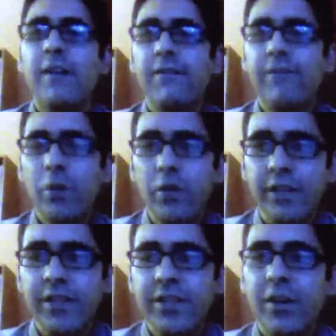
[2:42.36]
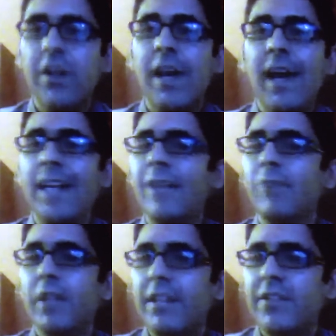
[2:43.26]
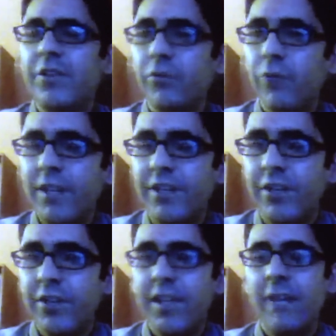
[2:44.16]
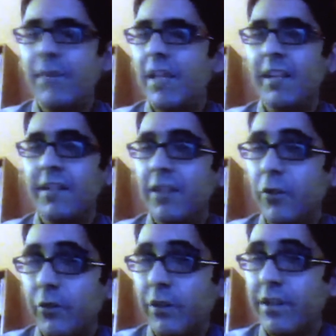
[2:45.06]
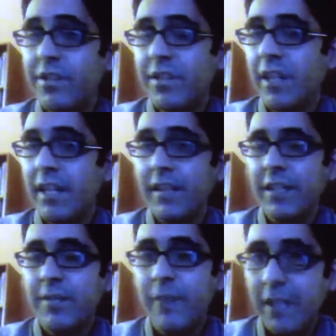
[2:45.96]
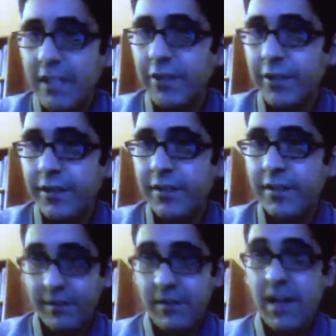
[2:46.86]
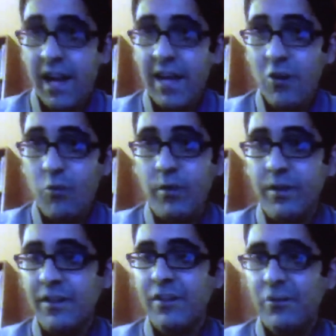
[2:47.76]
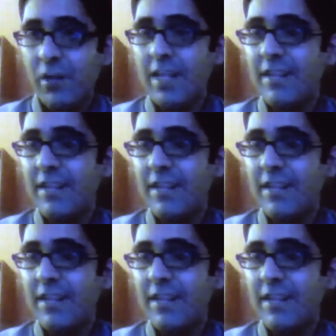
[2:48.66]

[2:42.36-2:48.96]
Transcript: focused on adding blades to razors and making deodorants slightly smellier. I hope, right?